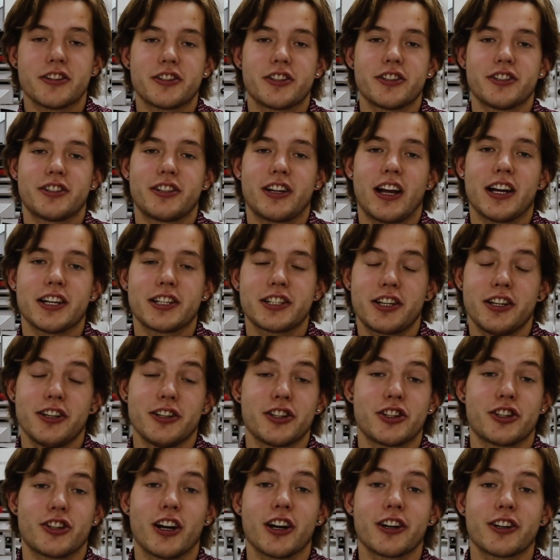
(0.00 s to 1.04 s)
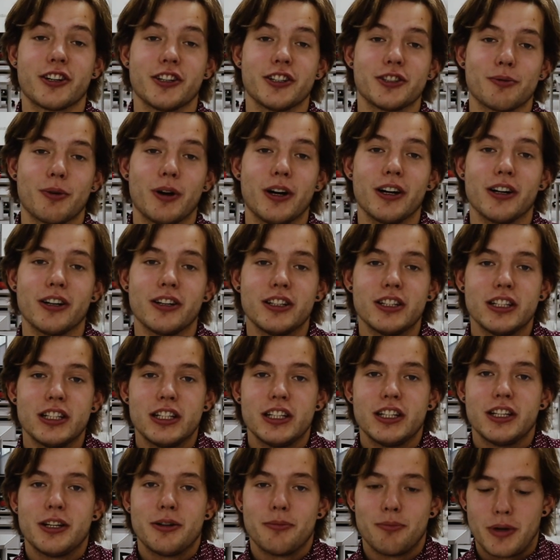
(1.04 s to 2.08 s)
just ask your instructor as well.
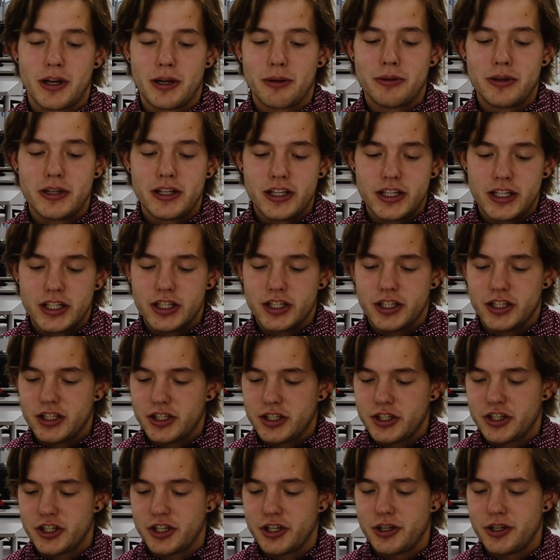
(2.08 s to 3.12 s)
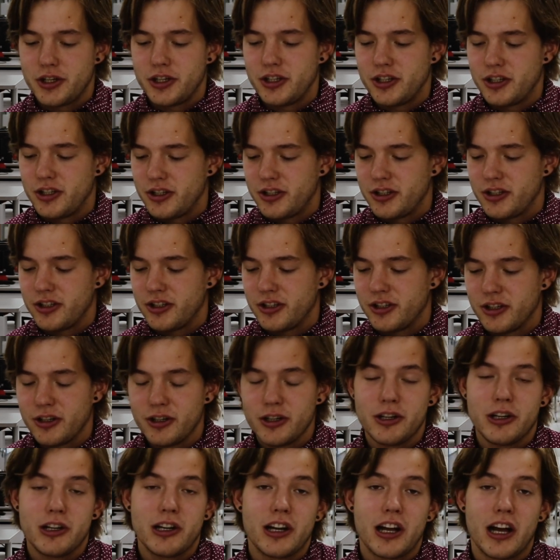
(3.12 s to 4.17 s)
Maybe she
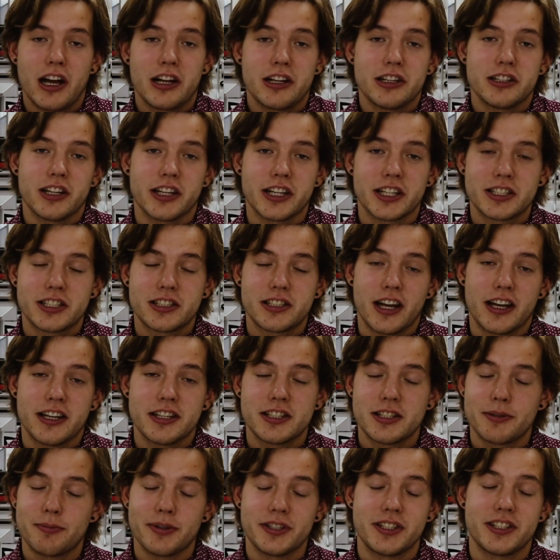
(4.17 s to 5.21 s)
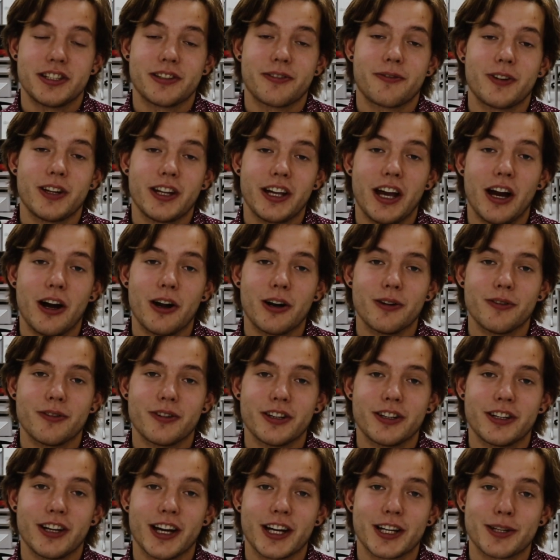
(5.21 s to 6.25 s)
likes tests specifically out
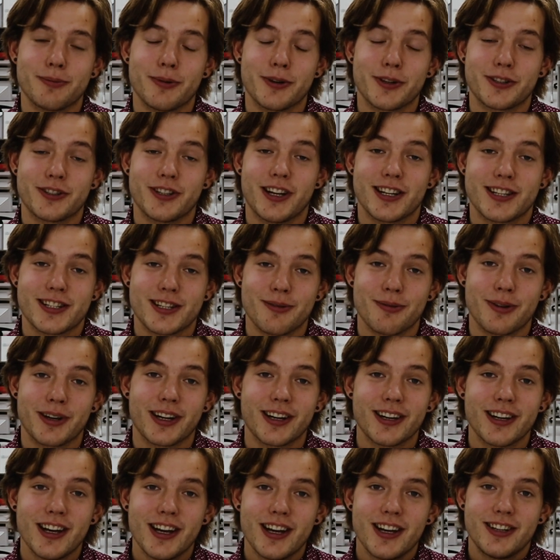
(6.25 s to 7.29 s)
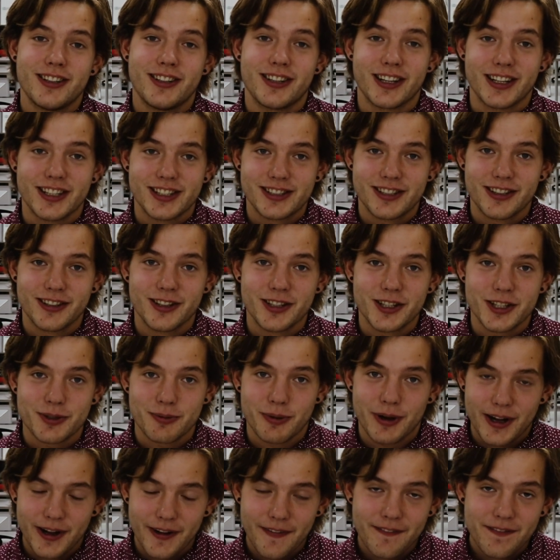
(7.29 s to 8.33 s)
of the textbook, so that's something to consider as
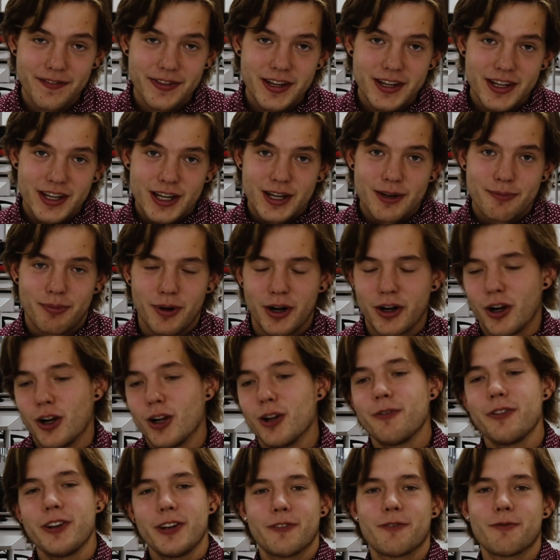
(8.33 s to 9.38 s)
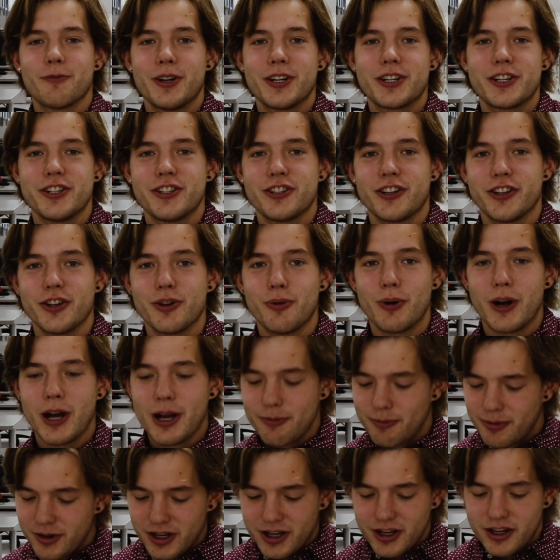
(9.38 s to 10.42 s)
well. But all of the information is on the
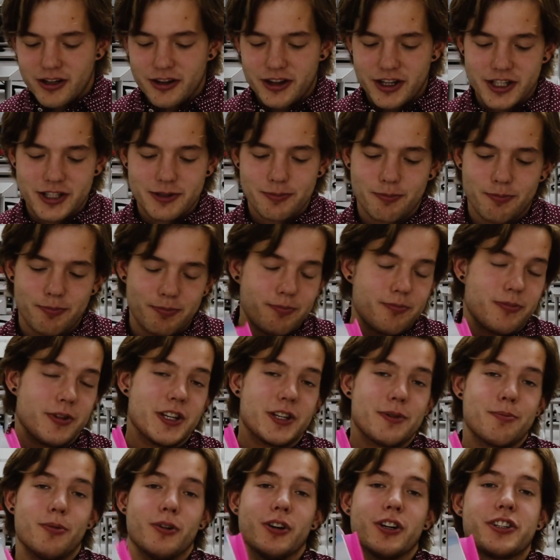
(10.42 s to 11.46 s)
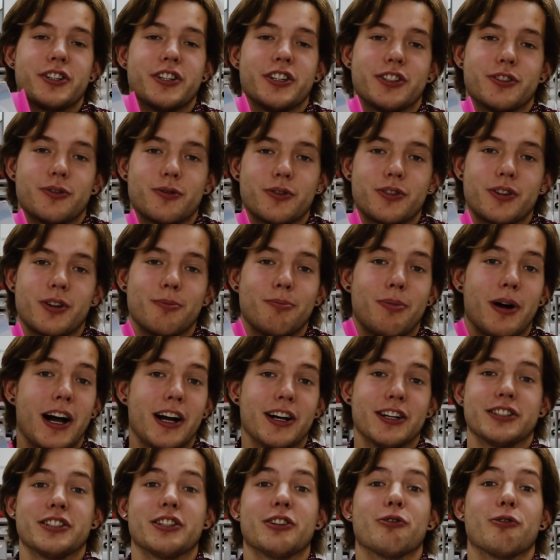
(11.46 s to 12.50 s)
web. This book just
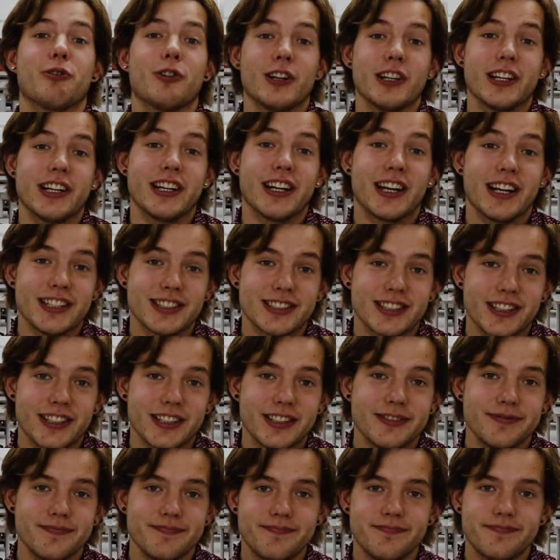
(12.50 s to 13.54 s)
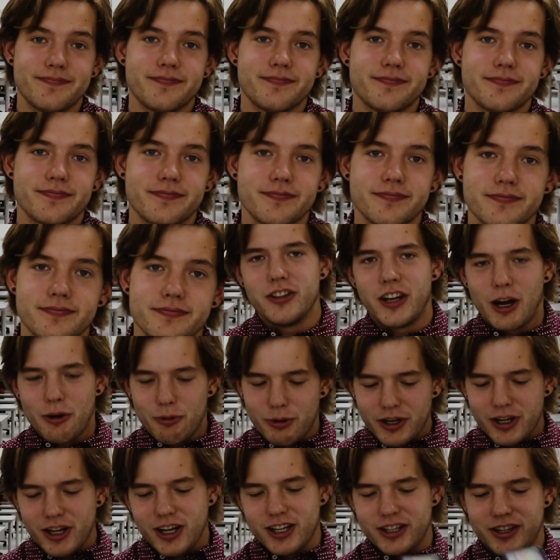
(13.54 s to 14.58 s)
compiles it really nicely.
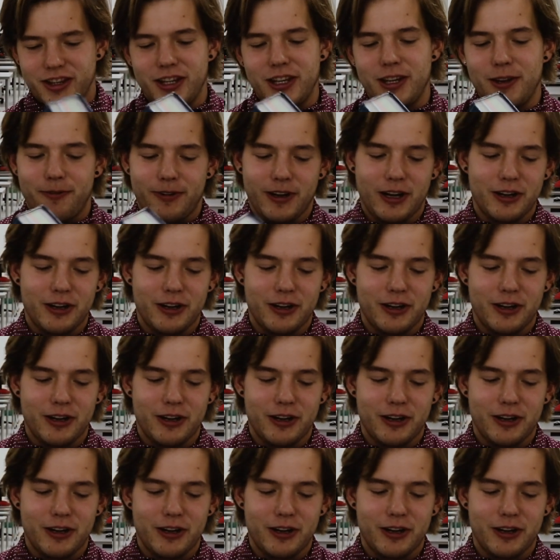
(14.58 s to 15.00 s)
Now we got the